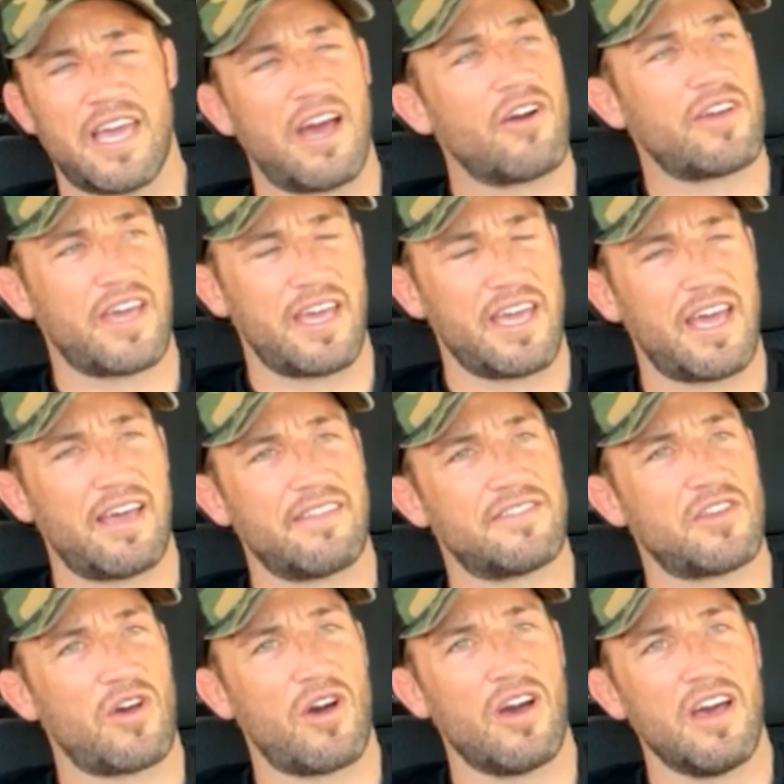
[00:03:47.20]
Yeah, okay,
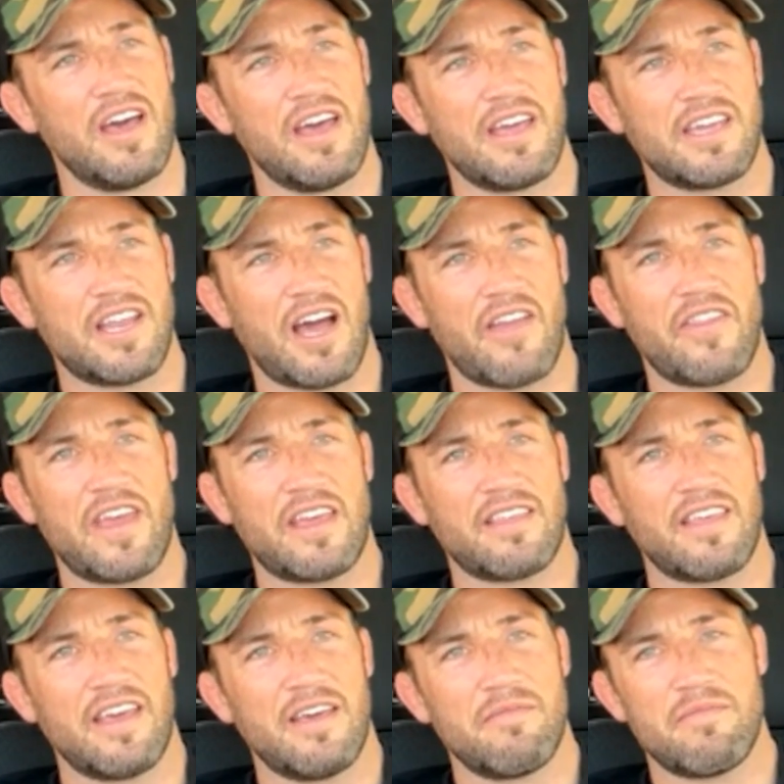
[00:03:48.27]
yeah. So, you know, I
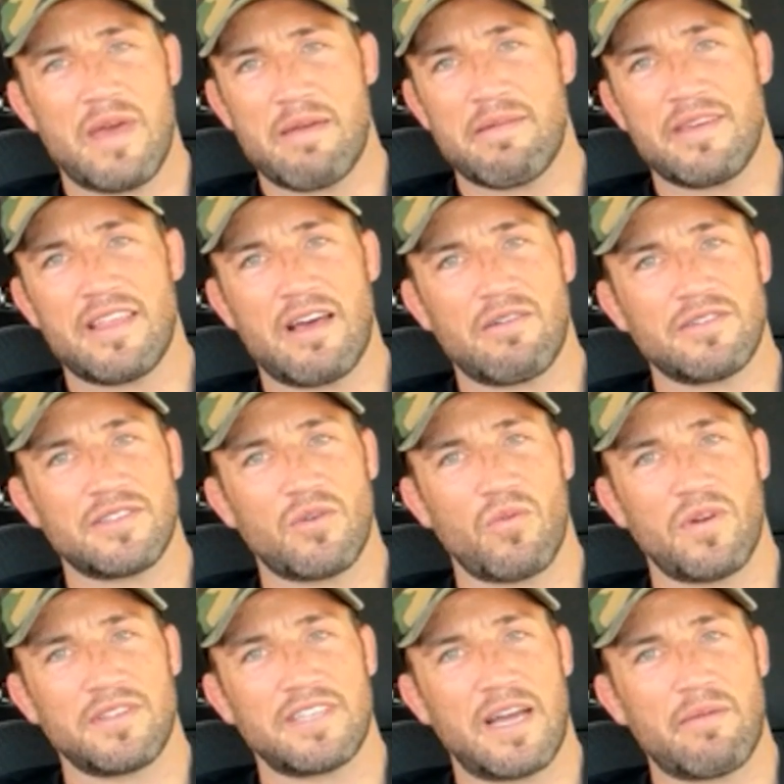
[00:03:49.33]
think maybe that was
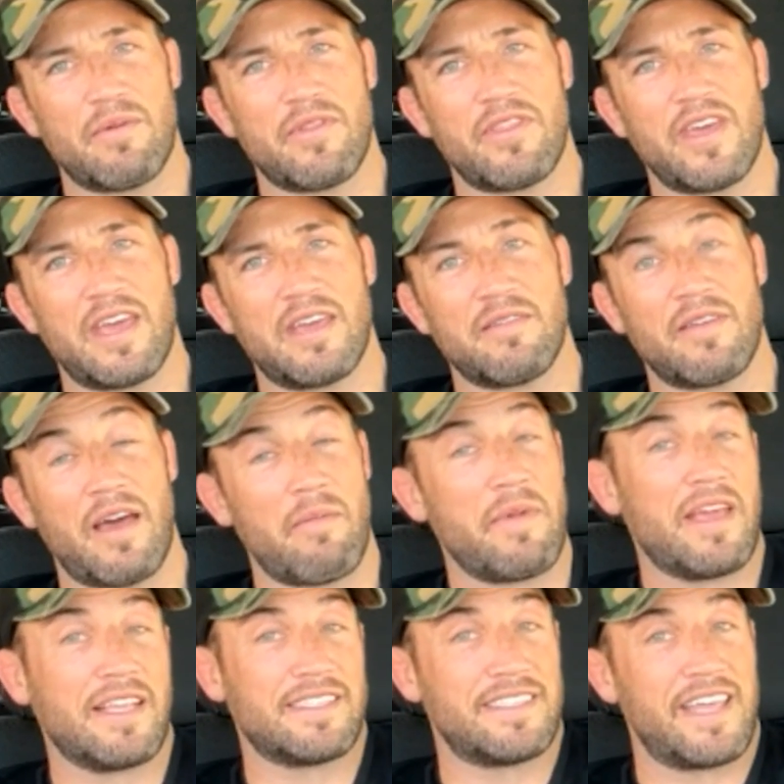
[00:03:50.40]
a one-timer thing. I
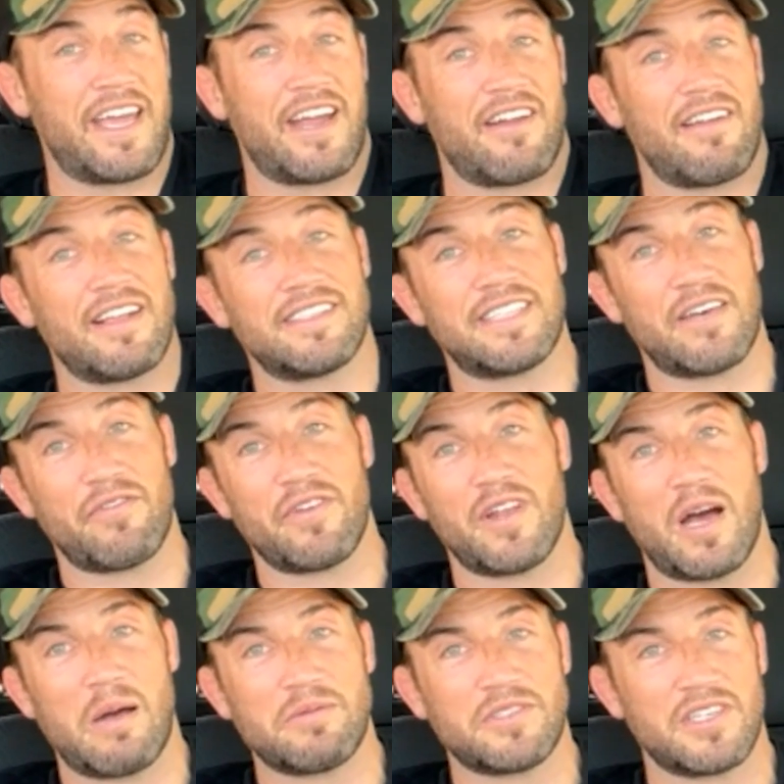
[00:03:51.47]
mean, it's there. That's
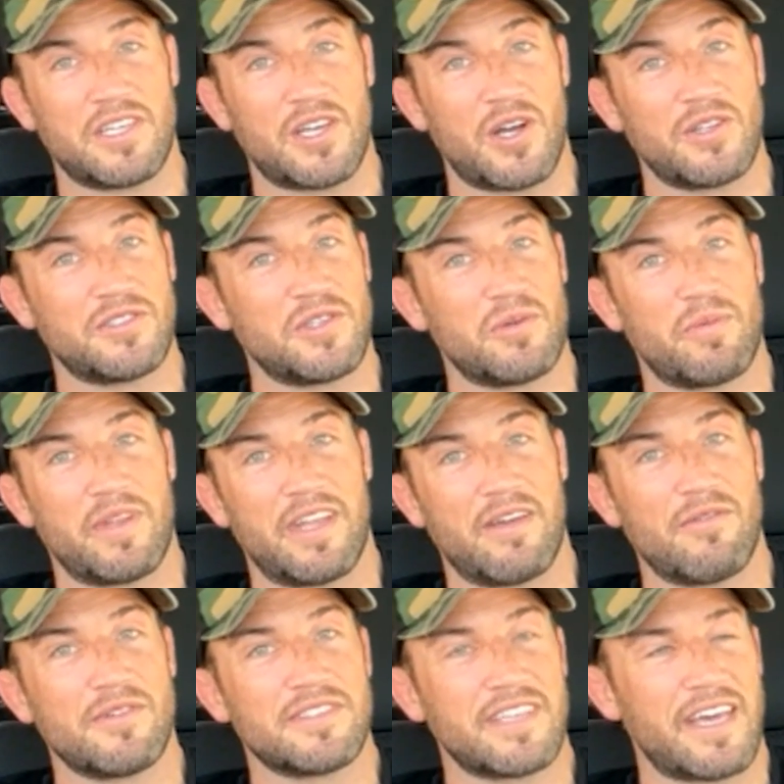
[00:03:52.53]
definitely an option to go to. But
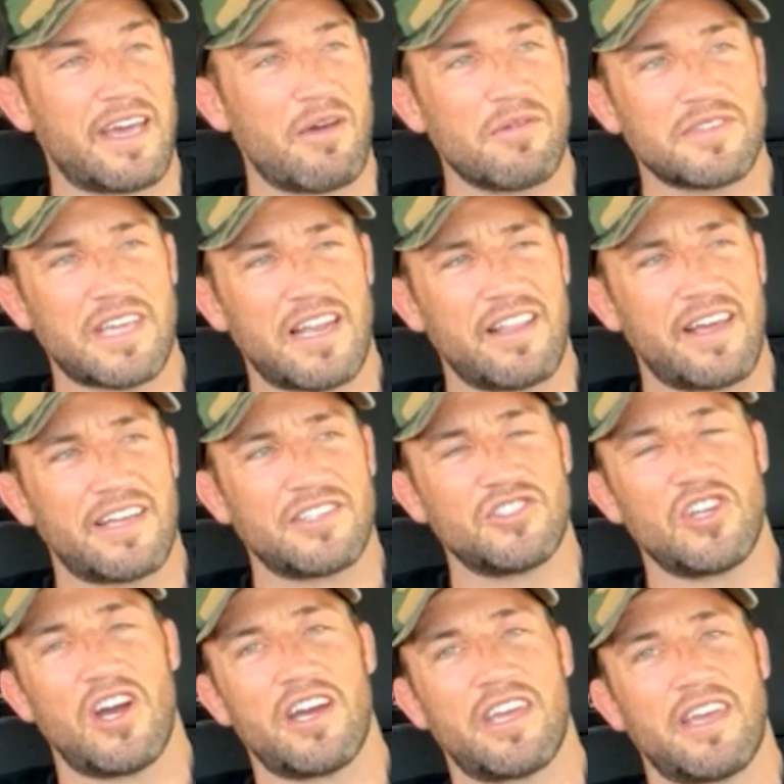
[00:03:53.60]
it was uh, it was kind of, like,
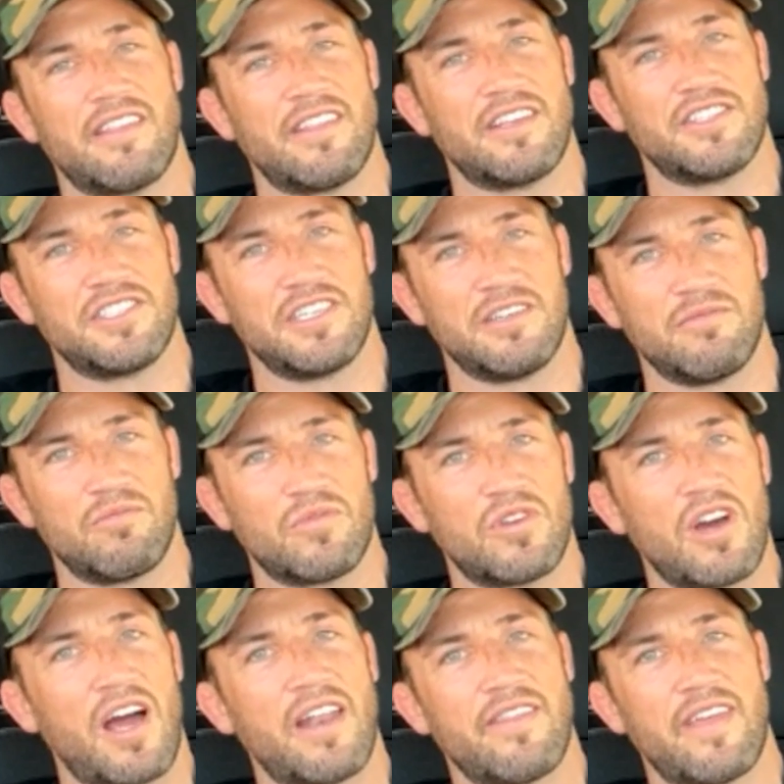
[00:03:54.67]
shocking that she
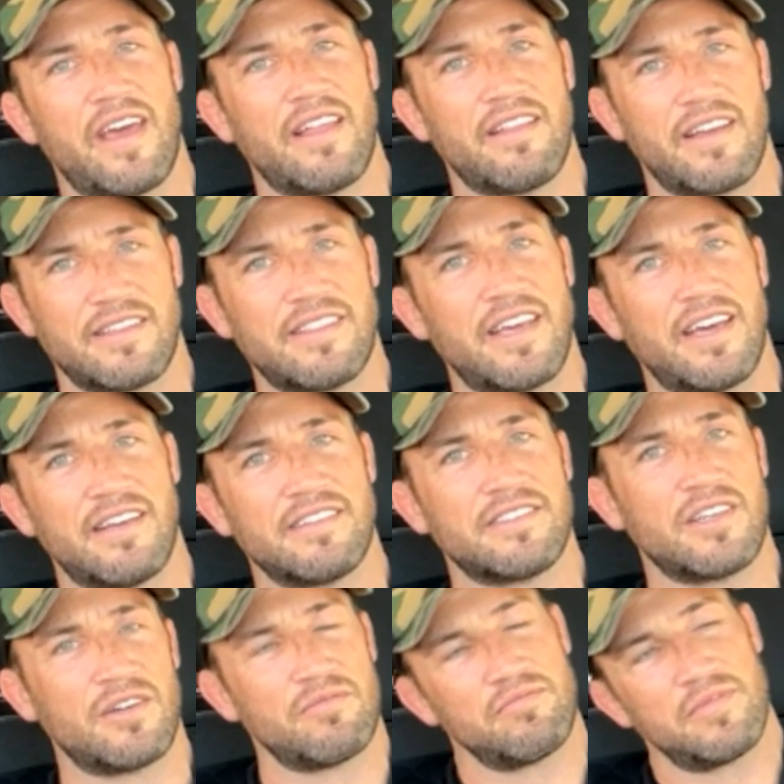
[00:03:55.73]
got at that like
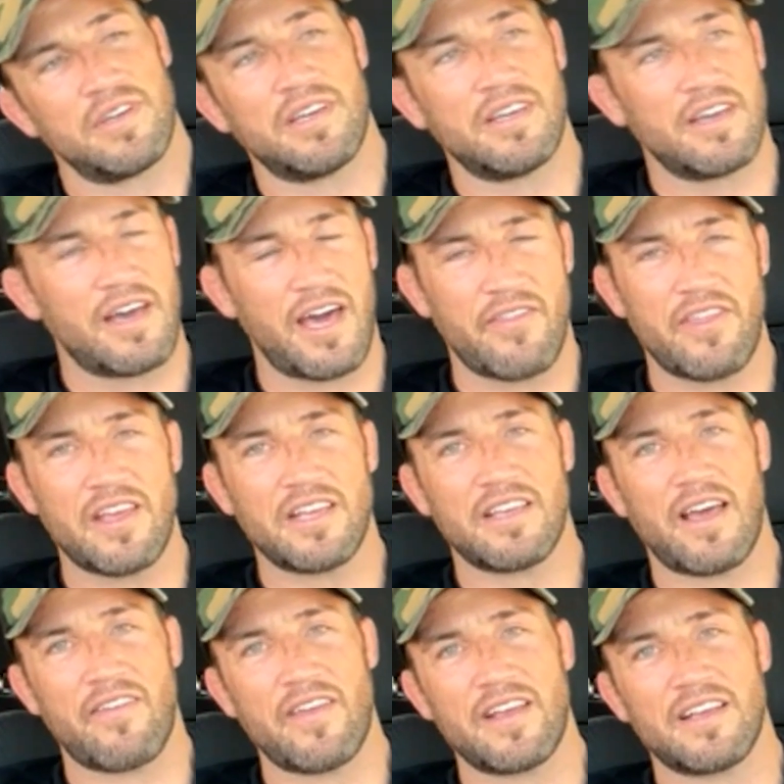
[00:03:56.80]
that. So, I
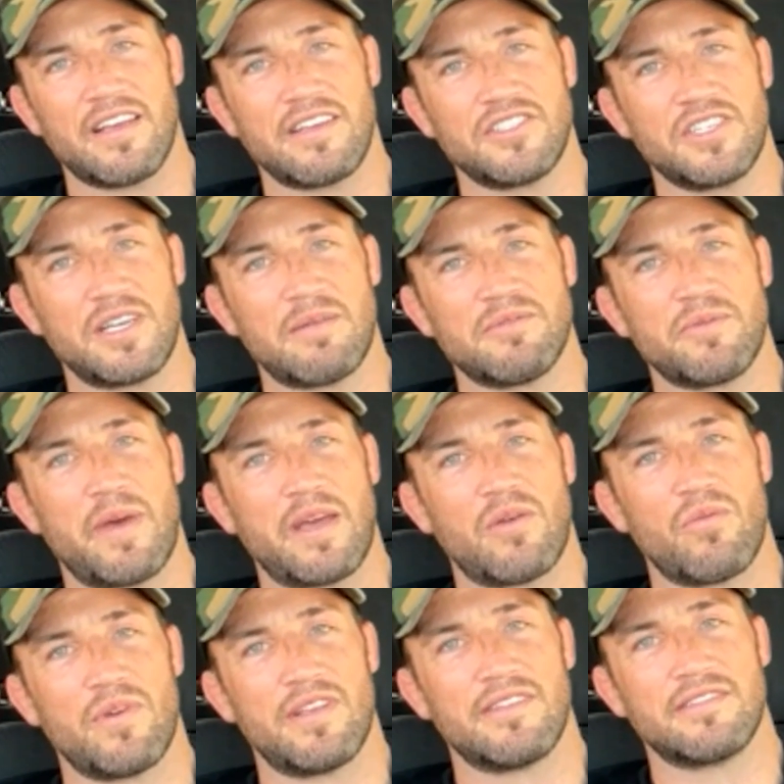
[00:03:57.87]
think, I think she comes
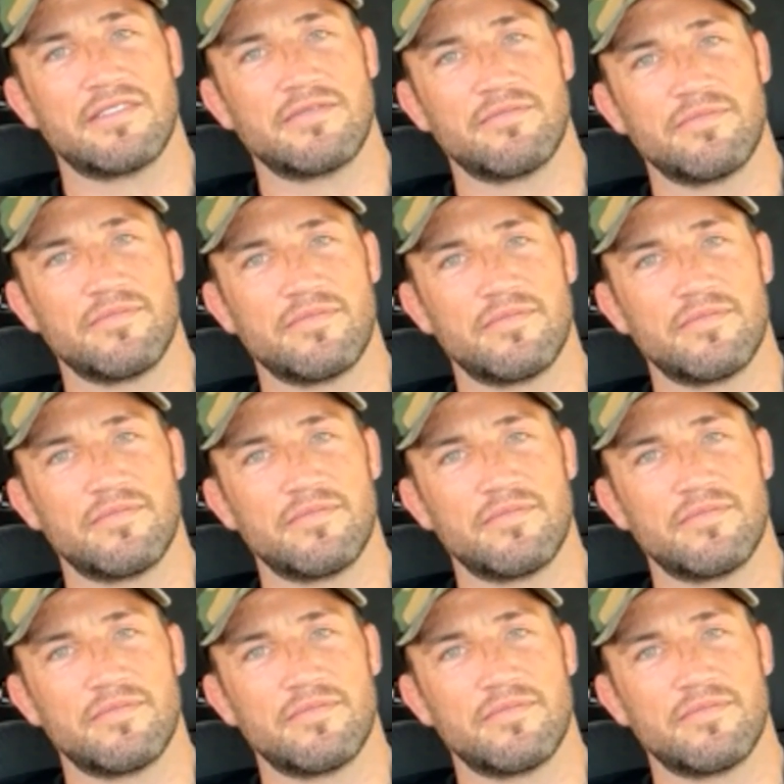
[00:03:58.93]
back and wins.